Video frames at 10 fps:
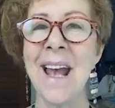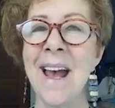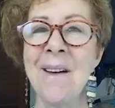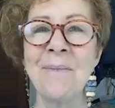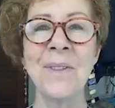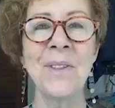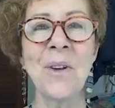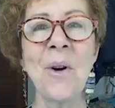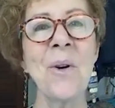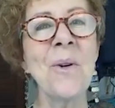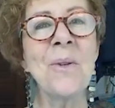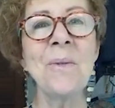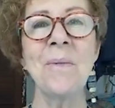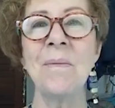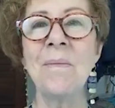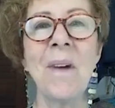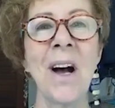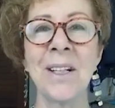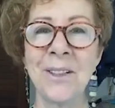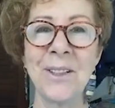am so
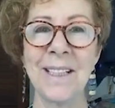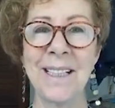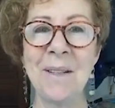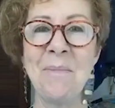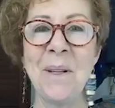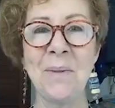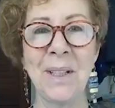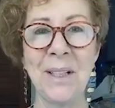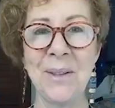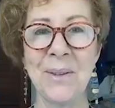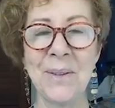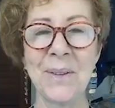honored to be with you.